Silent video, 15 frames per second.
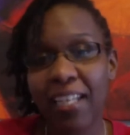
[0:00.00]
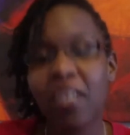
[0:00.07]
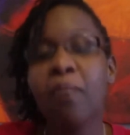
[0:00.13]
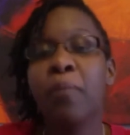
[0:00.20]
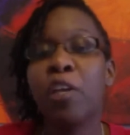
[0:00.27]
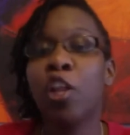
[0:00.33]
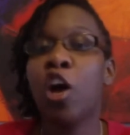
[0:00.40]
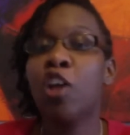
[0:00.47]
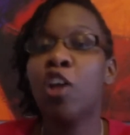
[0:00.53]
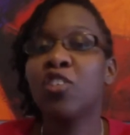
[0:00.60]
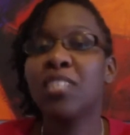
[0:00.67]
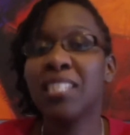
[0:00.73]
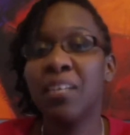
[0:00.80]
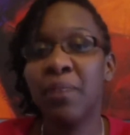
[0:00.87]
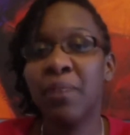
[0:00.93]
but you'll also
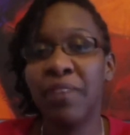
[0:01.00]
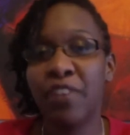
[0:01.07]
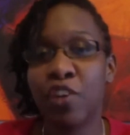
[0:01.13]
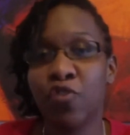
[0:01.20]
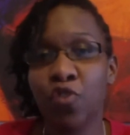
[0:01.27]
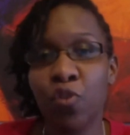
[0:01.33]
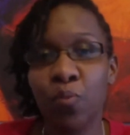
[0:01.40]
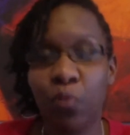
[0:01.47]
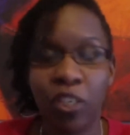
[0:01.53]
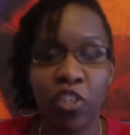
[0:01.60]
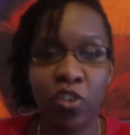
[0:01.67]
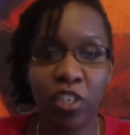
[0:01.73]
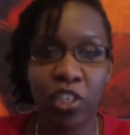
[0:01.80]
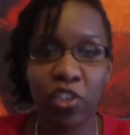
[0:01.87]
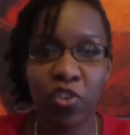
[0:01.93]
see that we have a group, which
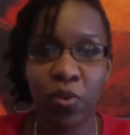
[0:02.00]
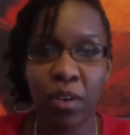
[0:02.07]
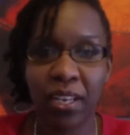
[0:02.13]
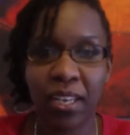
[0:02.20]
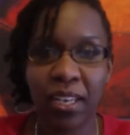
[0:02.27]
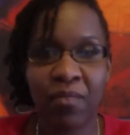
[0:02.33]
you can join,